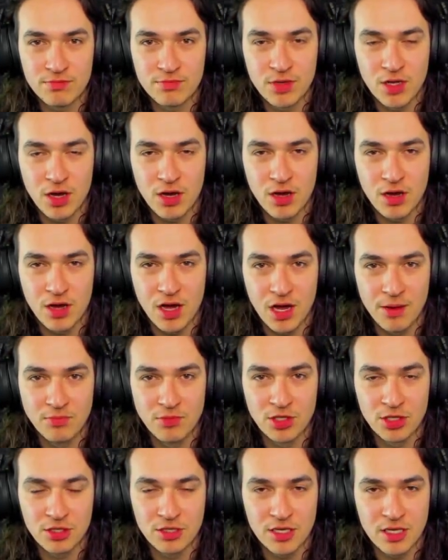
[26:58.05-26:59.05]
I'm
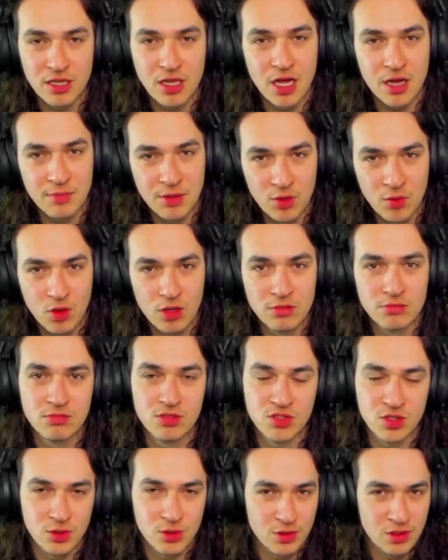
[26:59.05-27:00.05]
literally climbing one,
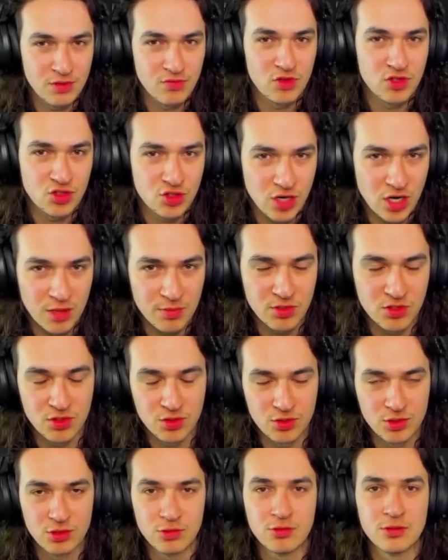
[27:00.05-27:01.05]
so I don't have to describe it to
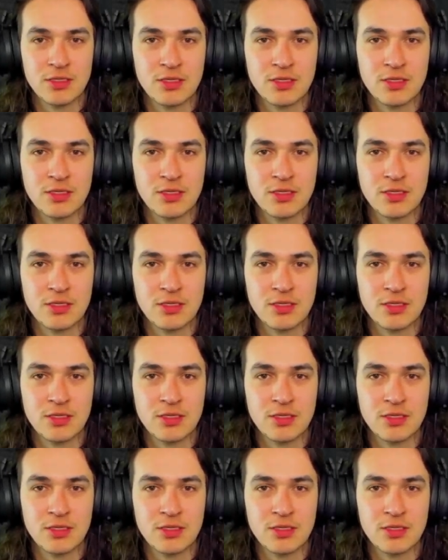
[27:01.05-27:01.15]
you.